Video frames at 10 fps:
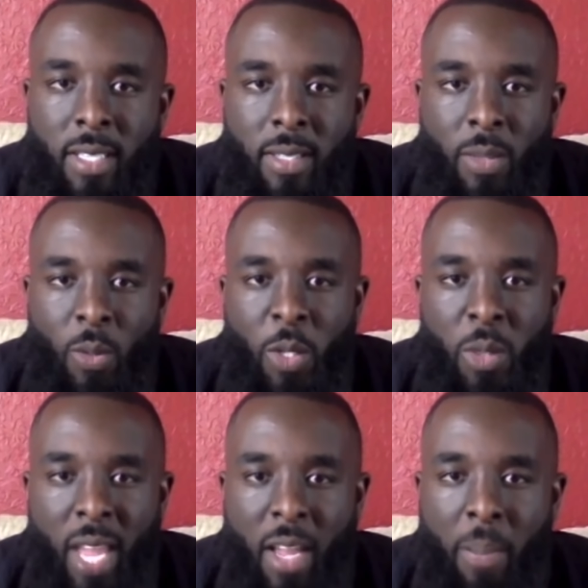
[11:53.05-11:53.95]
When you
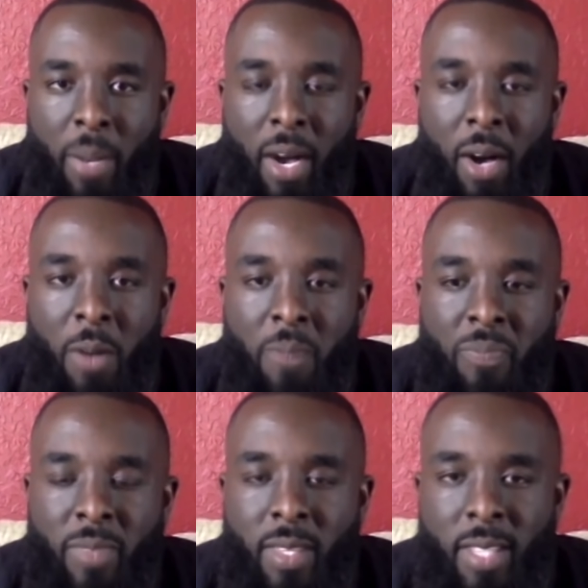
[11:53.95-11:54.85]
think about
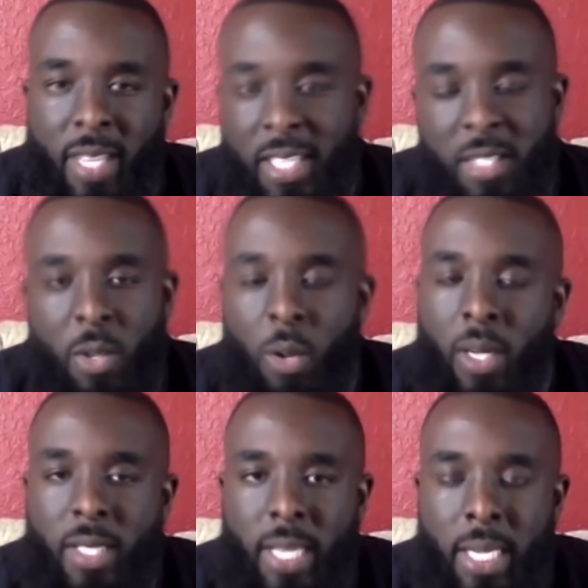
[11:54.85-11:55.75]
the
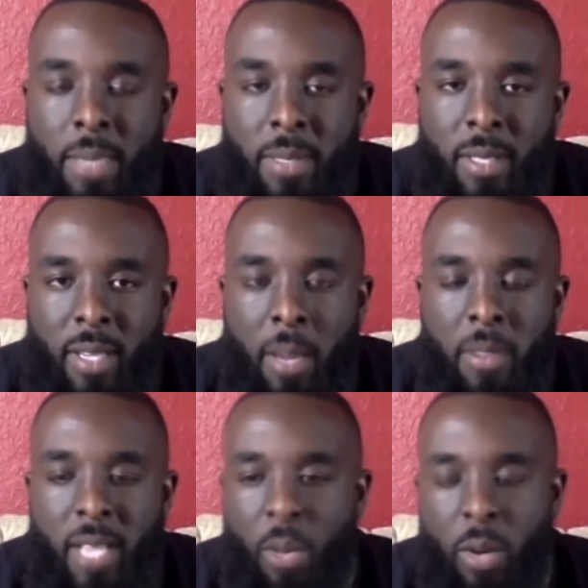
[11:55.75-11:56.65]
historic teams, the numbers
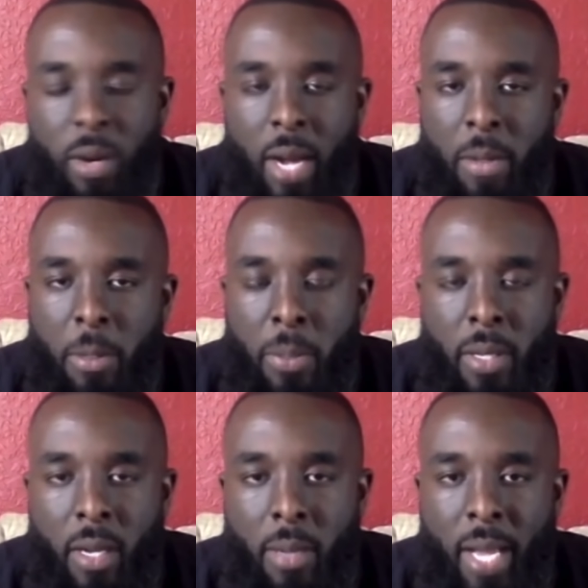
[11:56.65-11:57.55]
that we were able to put
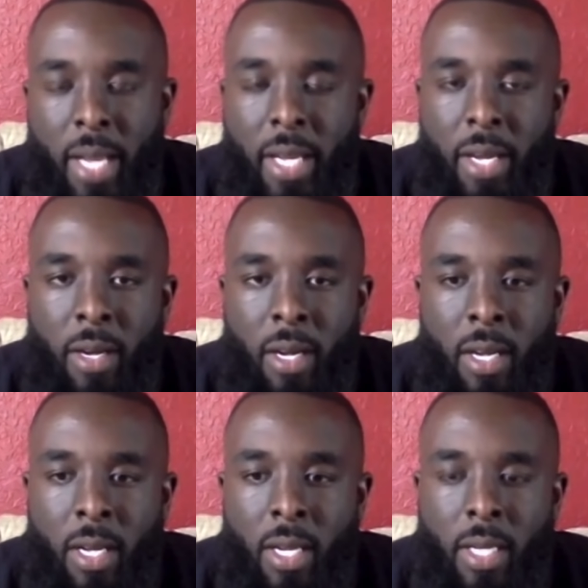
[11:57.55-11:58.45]
up that year,
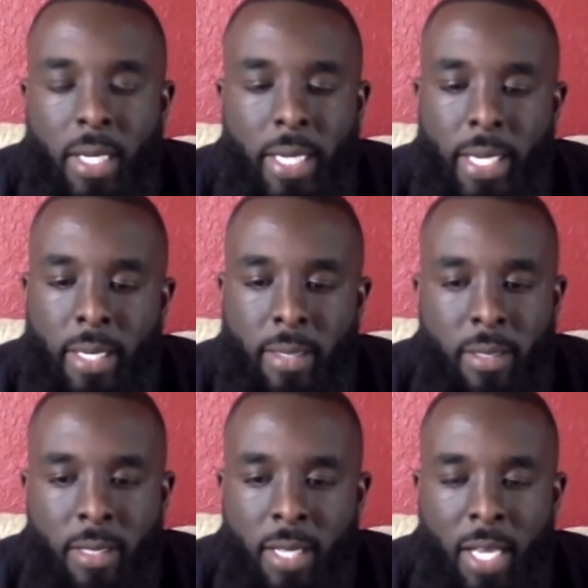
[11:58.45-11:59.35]
and
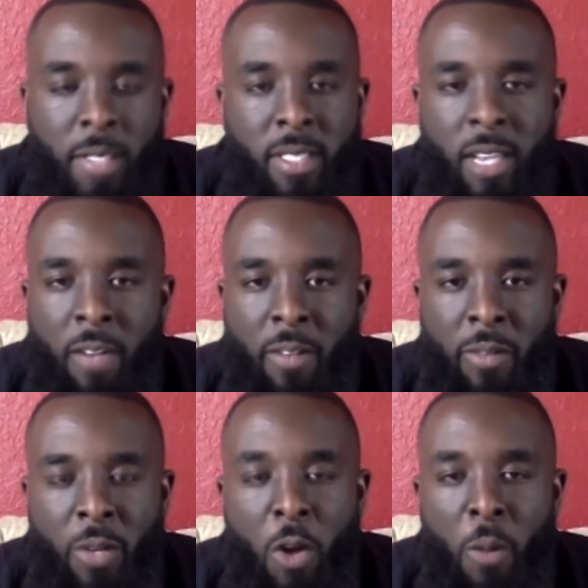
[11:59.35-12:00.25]
it's tough. If
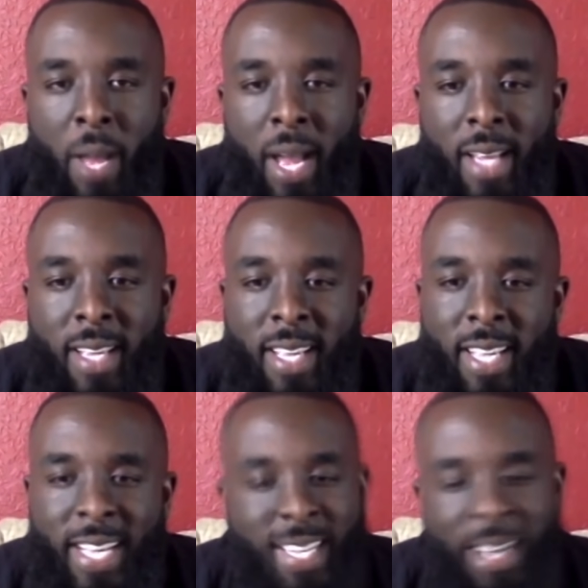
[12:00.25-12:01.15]
you go back,
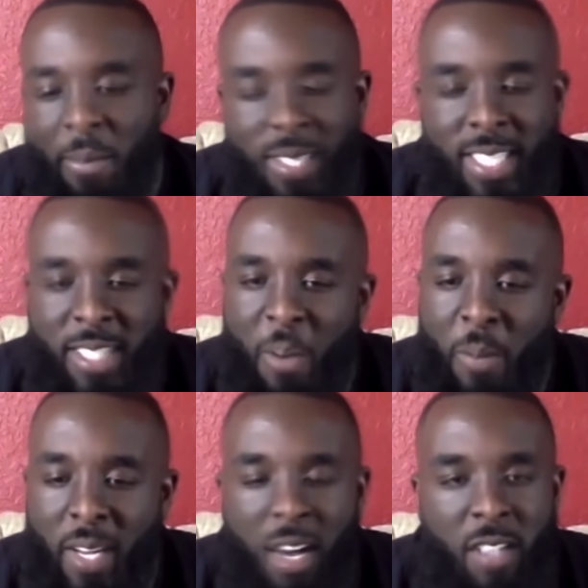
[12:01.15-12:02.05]
and it's going
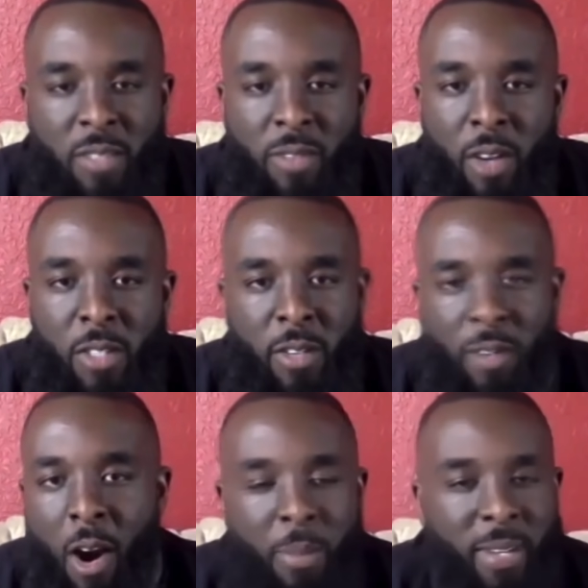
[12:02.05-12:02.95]
to be controversial, if
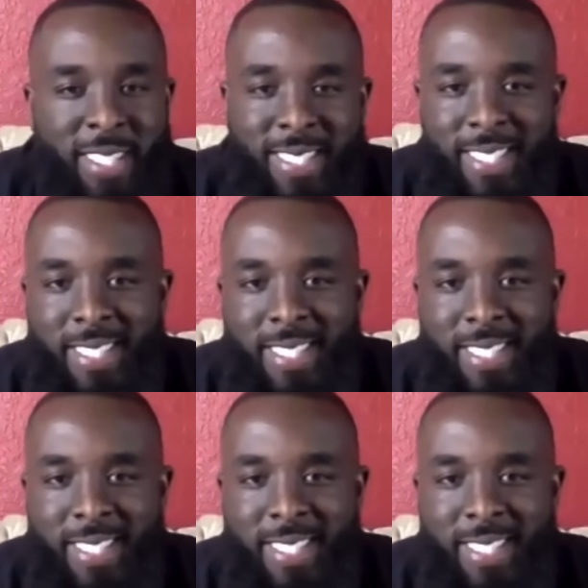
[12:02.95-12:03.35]
Auburn isn't